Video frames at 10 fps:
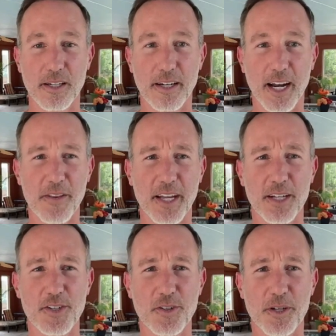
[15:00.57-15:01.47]
I don't think I can
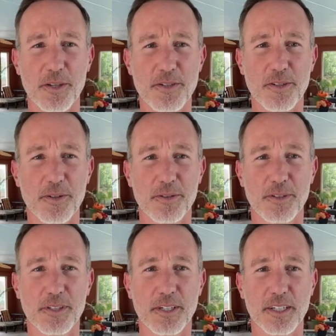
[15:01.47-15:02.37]
show you this though.
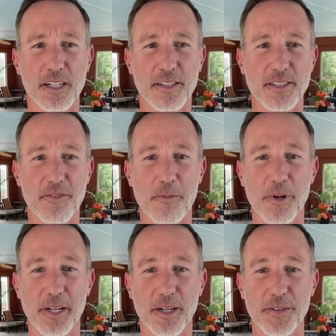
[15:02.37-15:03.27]
It's
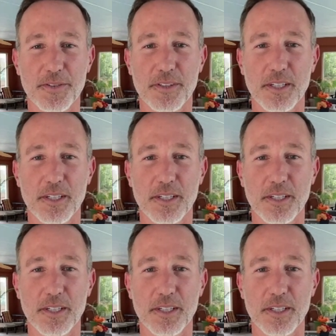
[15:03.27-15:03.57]
everybody else.